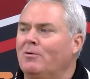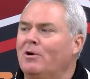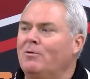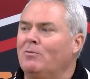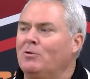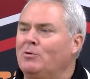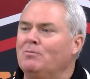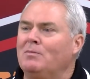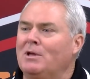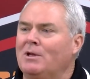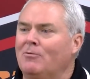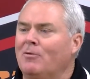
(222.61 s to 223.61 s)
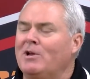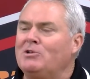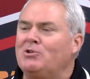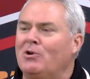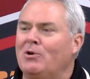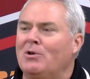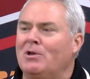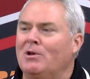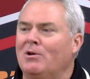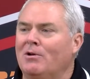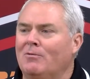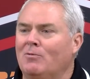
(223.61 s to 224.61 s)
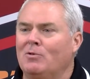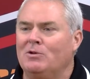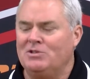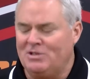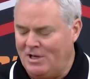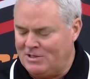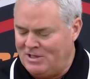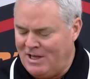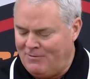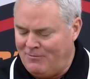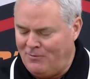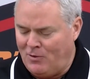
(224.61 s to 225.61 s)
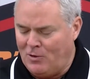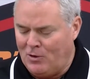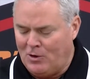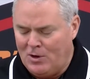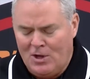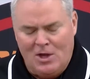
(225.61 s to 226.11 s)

One will be a redshirt year, and we'll discuss that further.